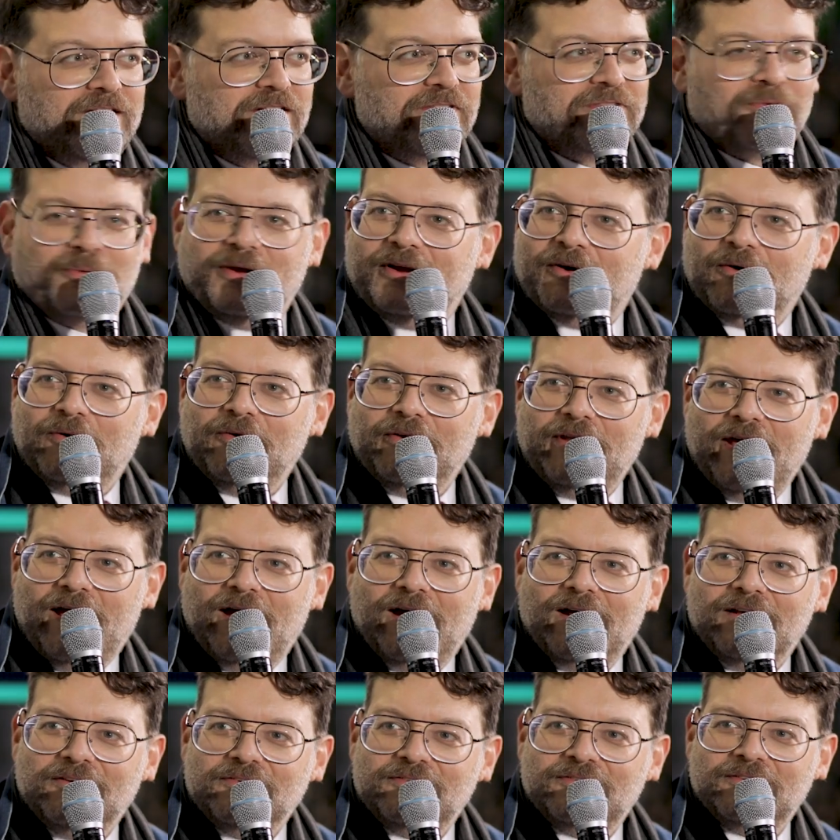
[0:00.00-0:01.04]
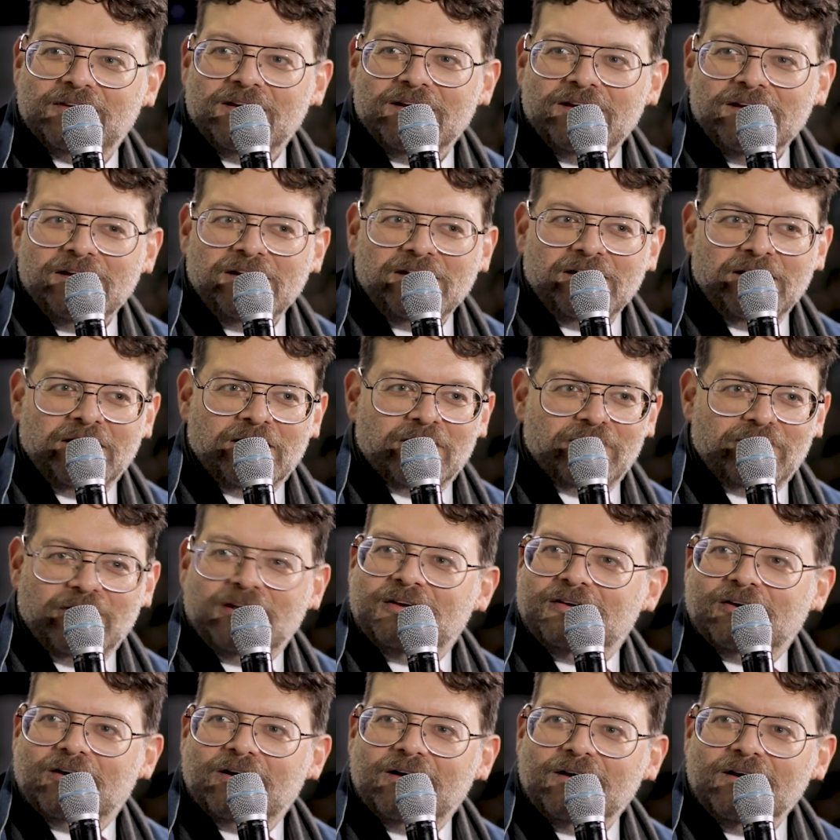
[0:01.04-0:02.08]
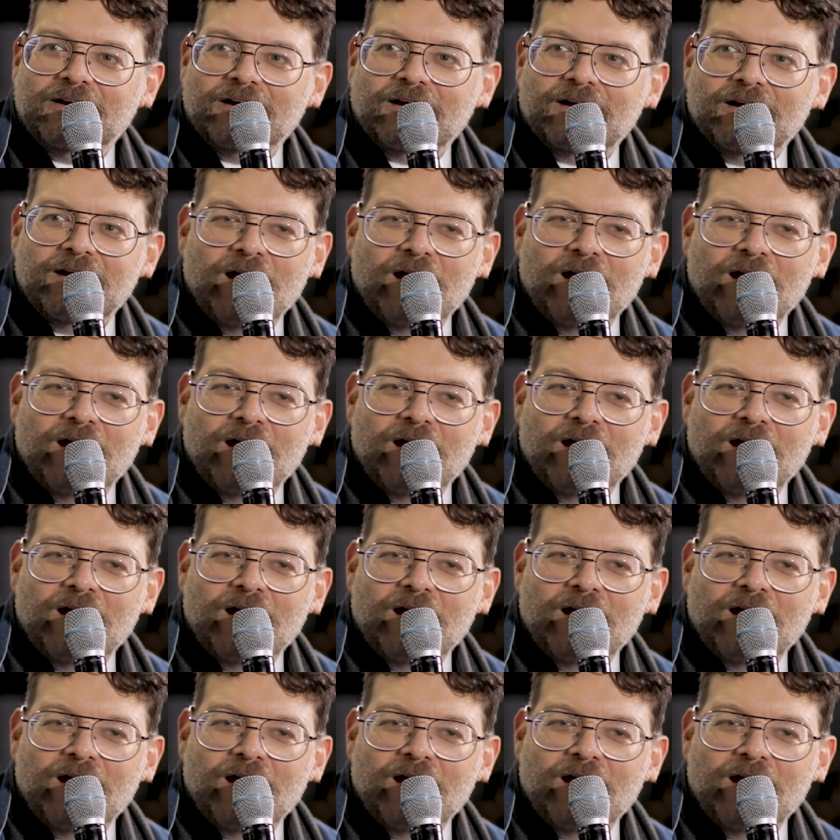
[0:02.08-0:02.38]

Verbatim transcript: that a three year old has in a vineyard?